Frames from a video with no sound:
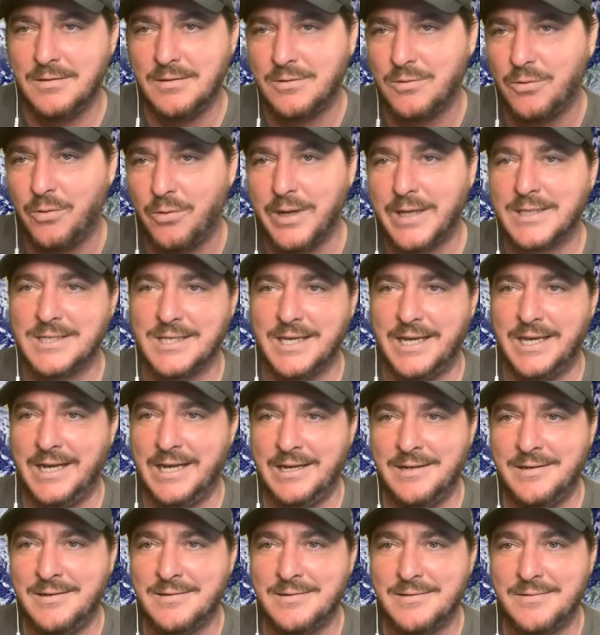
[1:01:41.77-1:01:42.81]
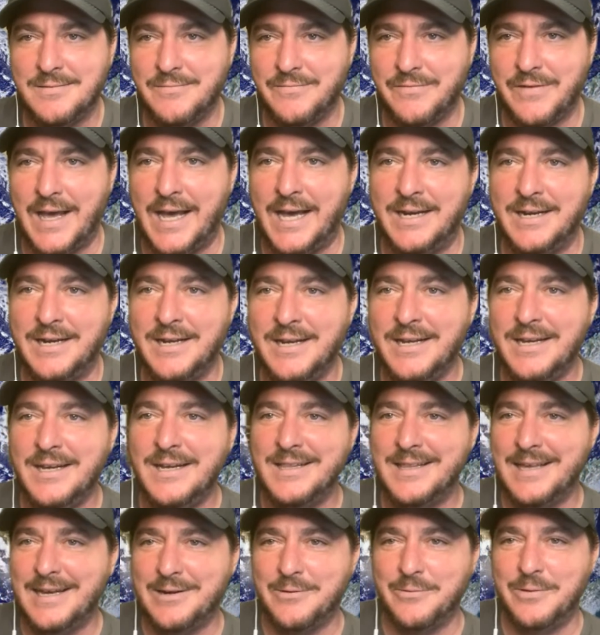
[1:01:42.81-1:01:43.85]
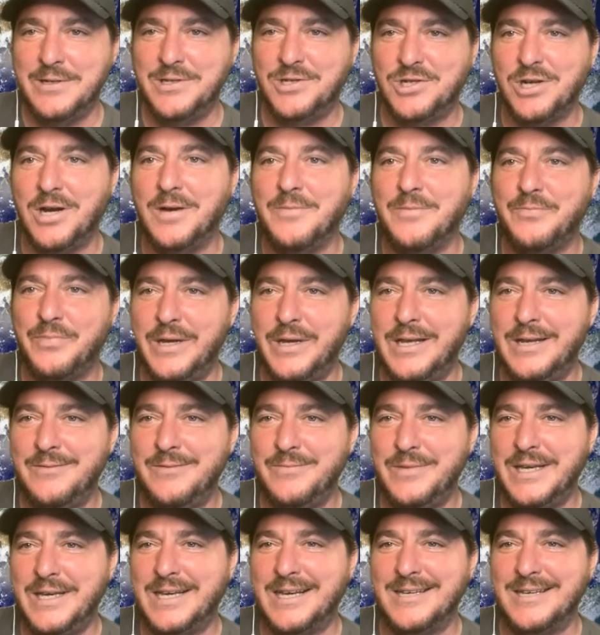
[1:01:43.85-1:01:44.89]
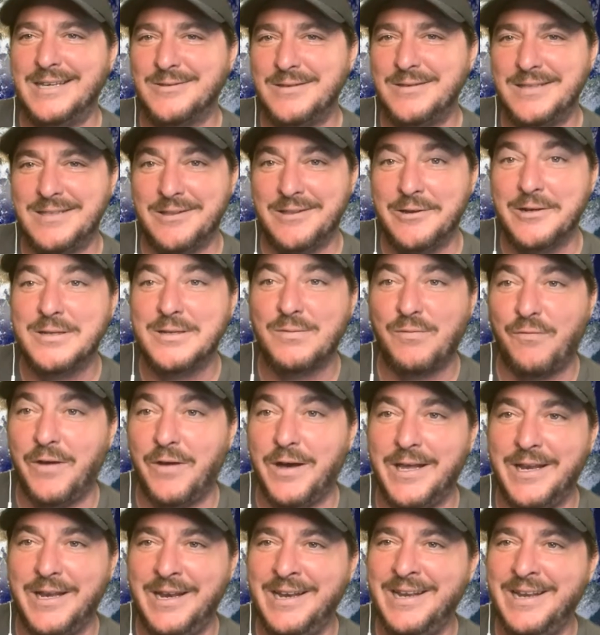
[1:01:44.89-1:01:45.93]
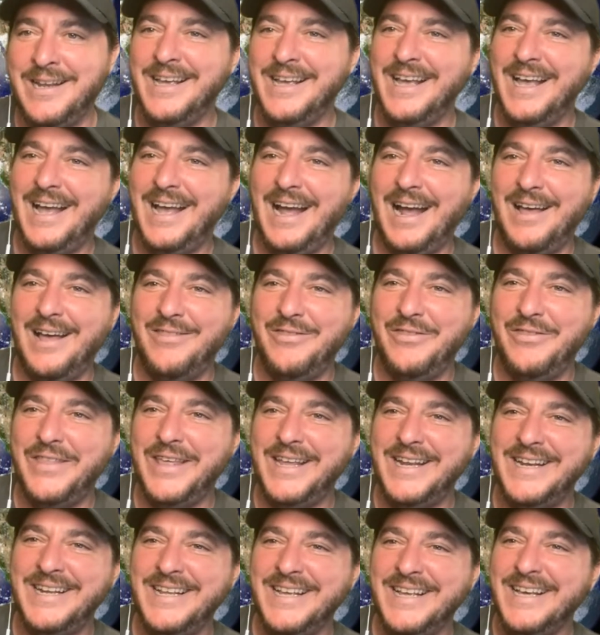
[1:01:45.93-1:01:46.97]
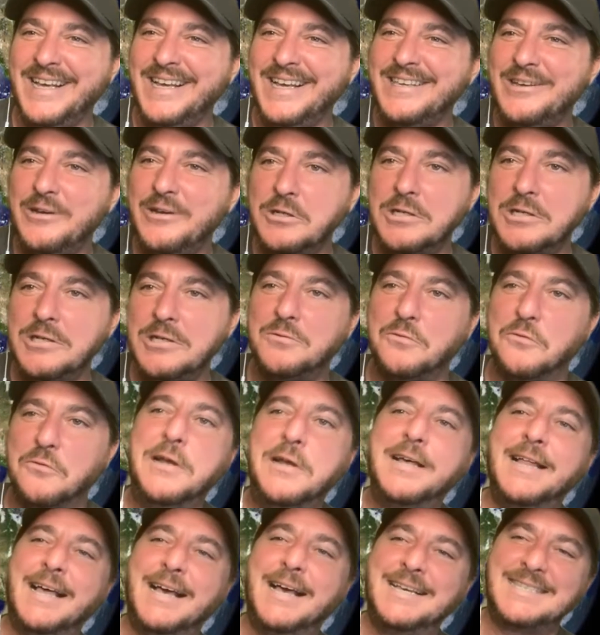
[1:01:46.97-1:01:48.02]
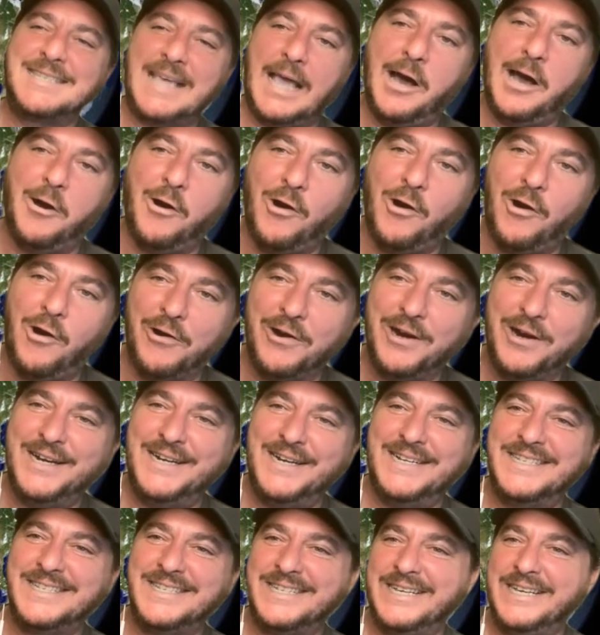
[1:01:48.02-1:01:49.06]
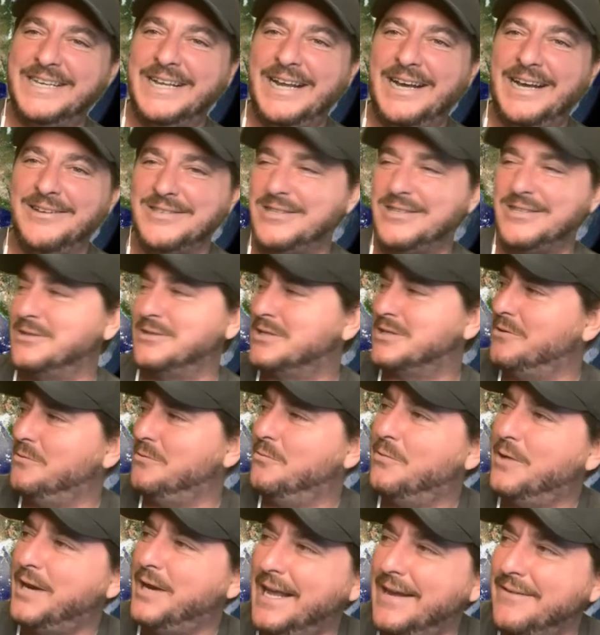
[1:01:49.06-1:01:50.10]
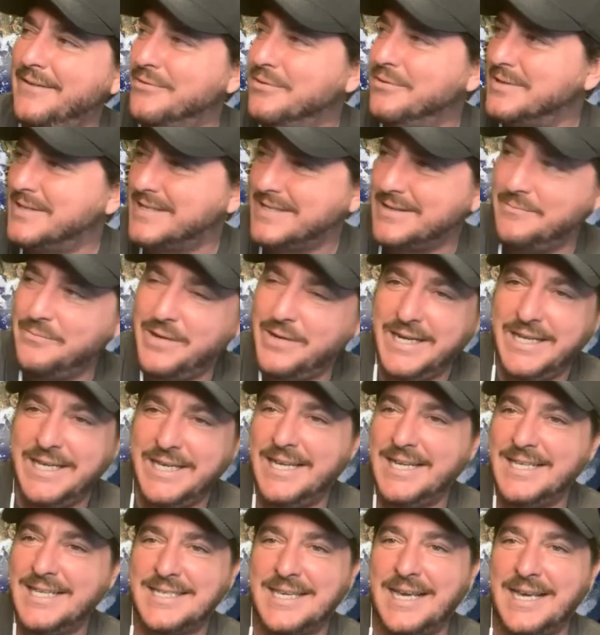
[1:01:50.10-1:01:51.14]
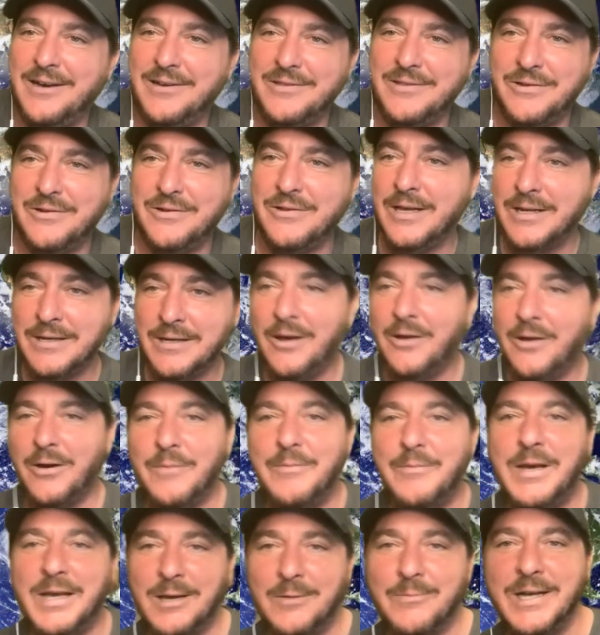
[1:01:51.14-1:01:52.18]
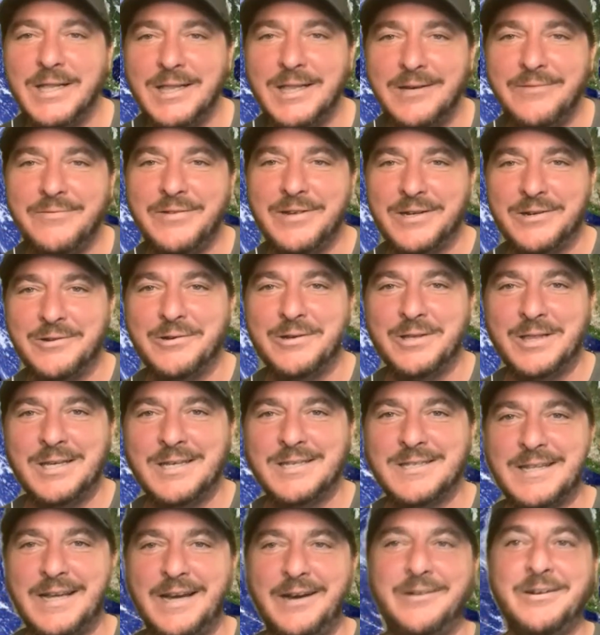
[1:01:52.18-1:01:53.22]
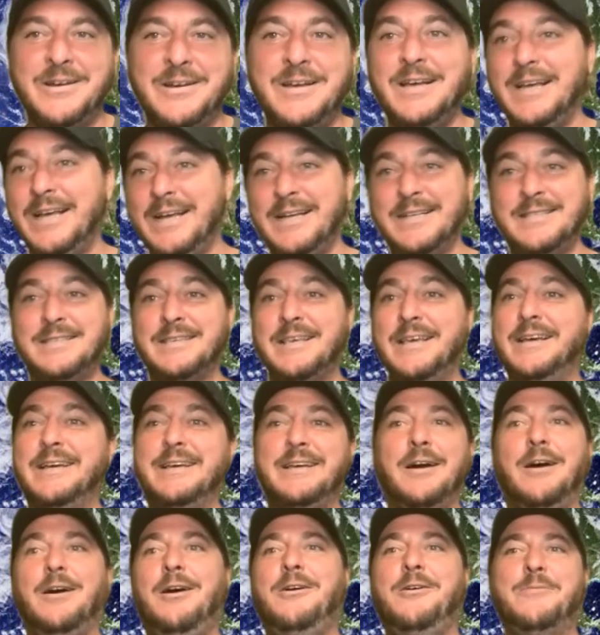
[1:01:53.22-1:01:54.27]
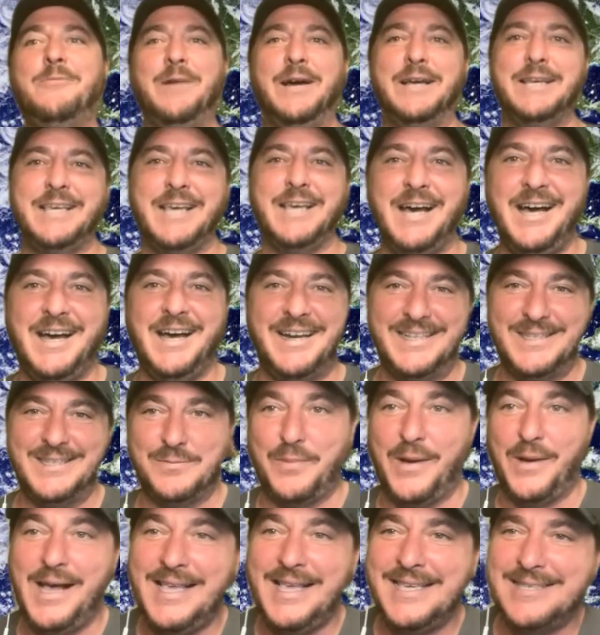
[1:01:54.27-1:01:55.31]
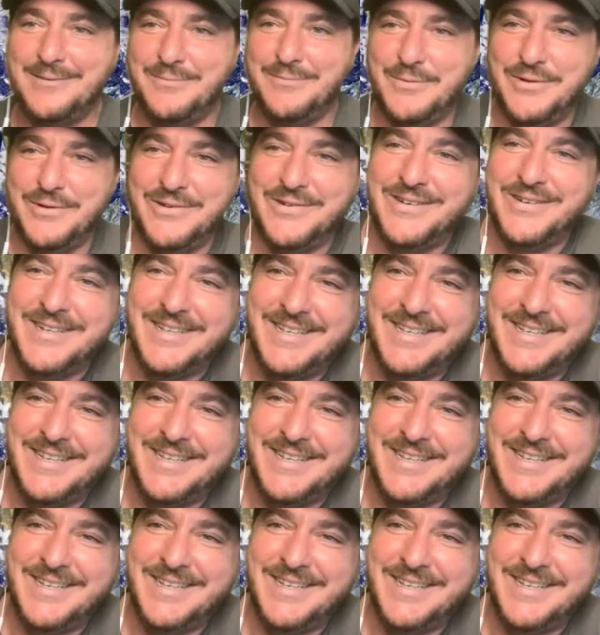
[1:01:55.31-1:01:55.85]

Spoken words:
quicksand vat. Like we jump in because it looks fun, and then you just realize how hard it is to get out. So whenever somebody gets out and they're like, no, I'm making my living doing this now, it's like, oh my God, it's possible.